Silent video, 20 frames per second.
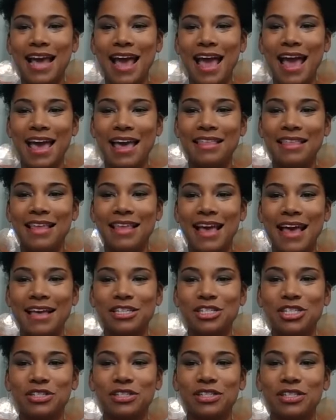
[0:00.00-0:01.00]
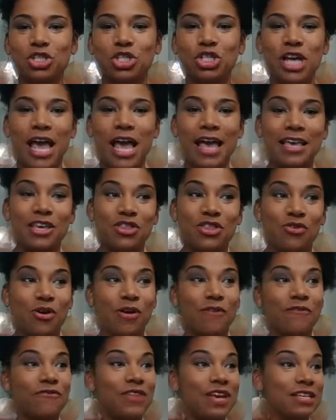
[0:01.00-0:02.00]
add that to the chat, either
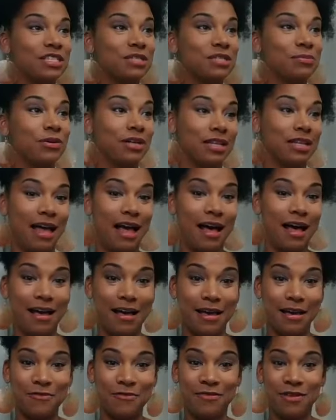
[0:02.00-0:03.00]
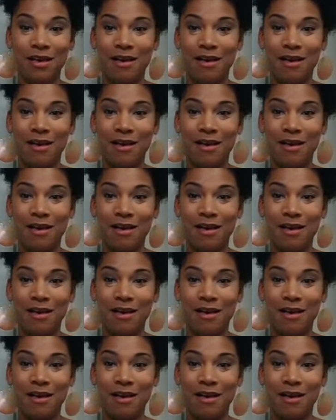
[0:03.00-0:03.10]
on Facebook Live